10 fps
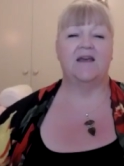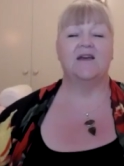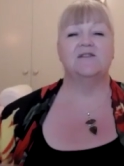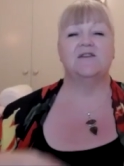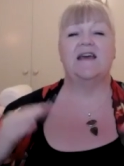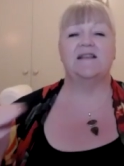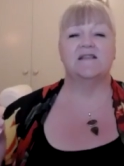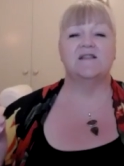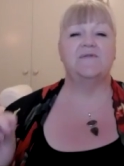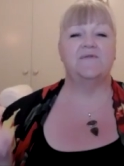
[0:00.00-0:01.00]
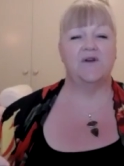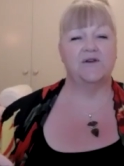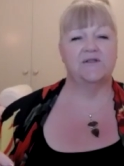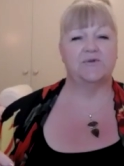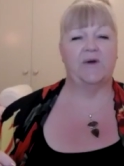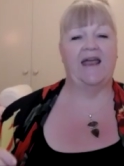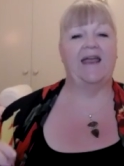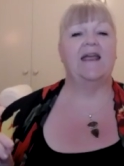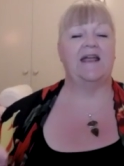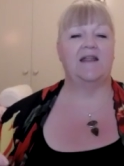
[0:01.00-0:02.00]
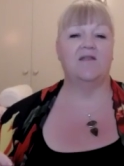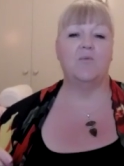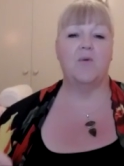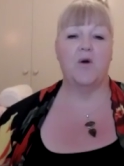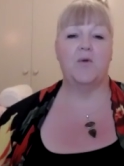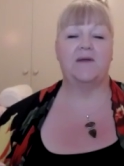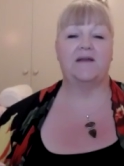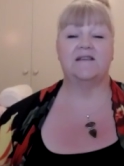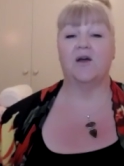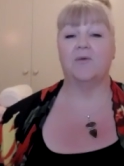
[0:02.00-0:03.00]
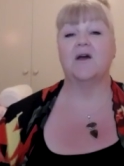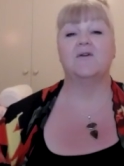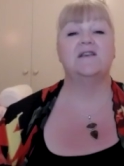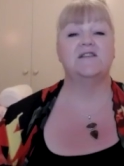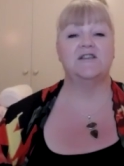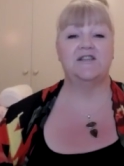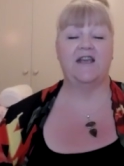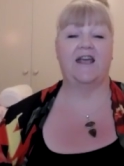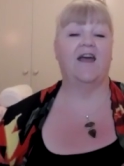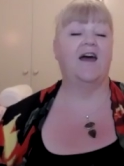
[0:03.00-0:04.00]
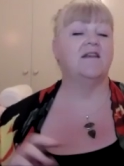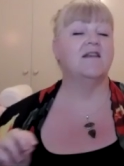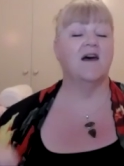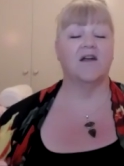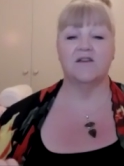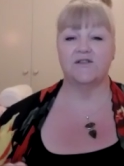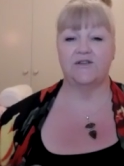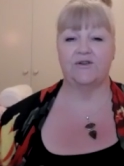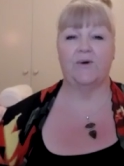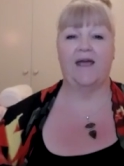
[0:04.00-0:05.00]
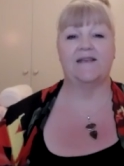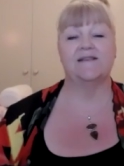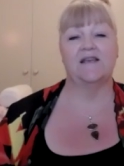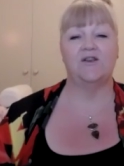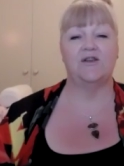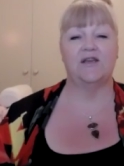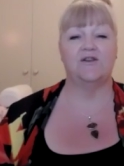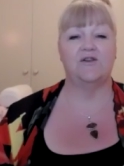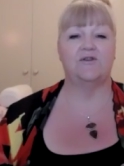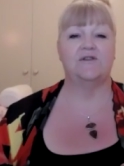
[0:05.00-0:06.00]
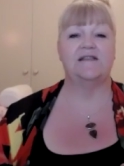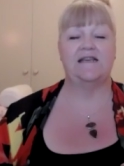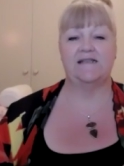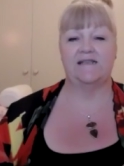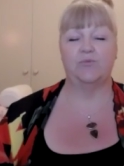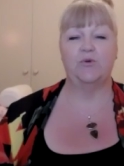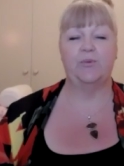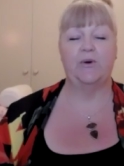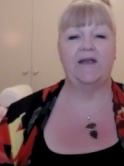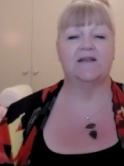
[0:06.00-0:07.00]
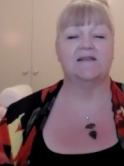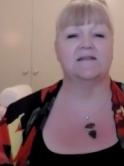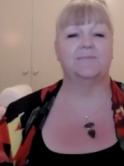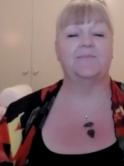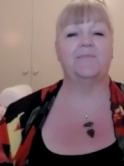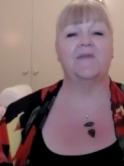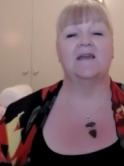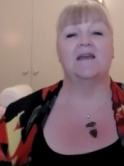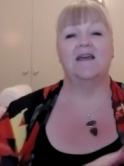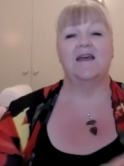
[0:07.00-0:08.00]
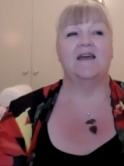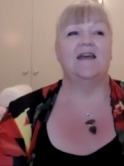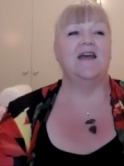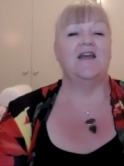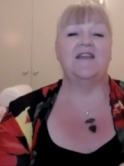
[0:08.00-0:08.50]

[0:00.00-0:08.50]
So that's the first way in the moment. I'm going to share another 2 ways that you can use these simple points. The